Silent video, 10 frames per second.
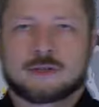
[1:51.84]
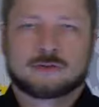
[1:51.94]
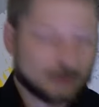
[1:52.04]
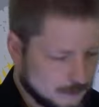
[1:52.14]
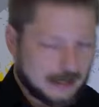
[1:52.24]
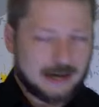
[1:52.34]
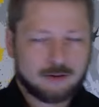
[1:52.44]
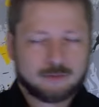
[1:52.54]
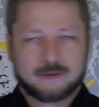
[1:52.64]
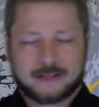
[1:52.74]
So
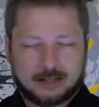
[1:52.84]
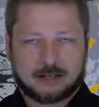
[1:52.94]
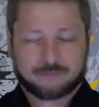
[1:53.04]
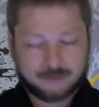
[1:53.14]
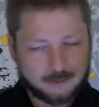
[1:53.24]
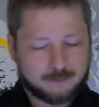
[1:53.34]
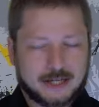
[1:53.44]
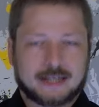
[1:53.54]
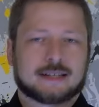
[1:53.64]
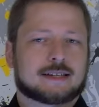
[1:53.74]
now, when I've
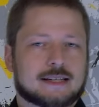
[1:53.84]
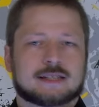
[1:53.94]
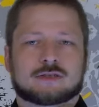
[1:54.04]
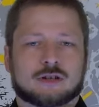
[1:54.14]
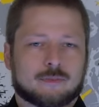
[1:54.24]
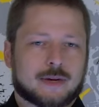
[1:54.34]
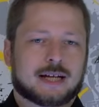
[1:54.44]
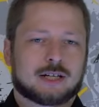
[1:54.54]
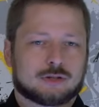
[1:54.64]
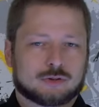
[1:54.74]
completely dissed on
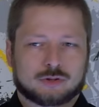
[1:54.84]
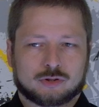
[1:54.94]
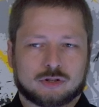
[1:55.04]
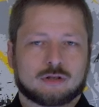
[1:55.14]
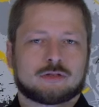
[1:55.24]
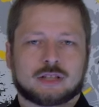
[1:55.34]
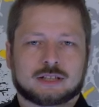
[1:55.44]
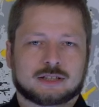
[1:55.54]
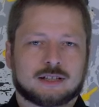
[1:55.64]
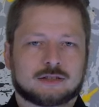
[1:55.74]
Milo's storytelling
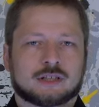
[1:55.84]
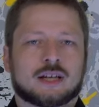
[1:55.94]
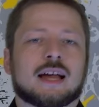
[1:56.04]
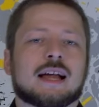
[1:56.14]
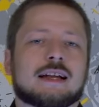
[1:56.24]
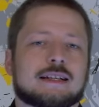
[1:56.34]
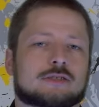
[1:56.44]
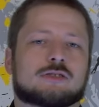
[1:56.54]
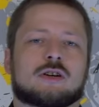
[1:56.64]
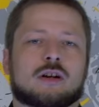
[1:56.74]
skills, let's
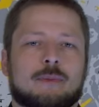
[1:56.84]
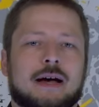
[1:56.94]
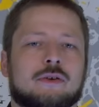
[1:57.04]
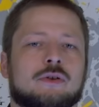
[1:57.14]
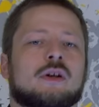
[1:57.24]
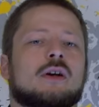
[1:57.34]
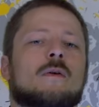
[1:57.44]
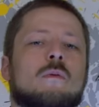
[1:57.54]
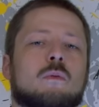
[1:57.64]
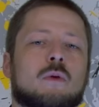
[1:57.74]
talk about
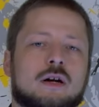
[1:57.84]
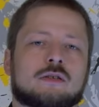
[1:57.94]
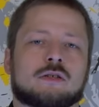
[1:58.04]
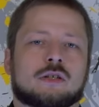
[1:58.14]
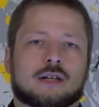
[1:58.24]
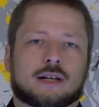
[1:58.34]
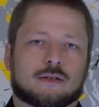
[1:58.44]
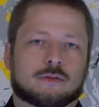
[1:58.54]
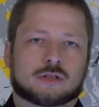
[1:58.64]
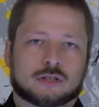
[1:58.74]
what
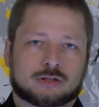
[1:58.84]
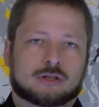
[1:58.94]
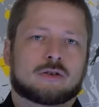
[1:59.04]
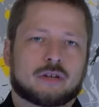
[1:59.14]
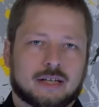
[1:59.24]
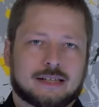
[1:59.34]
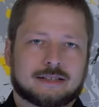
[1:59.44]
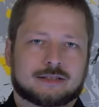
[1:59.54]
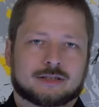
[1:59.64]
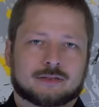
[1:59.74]
a story
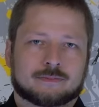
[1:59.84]
needs.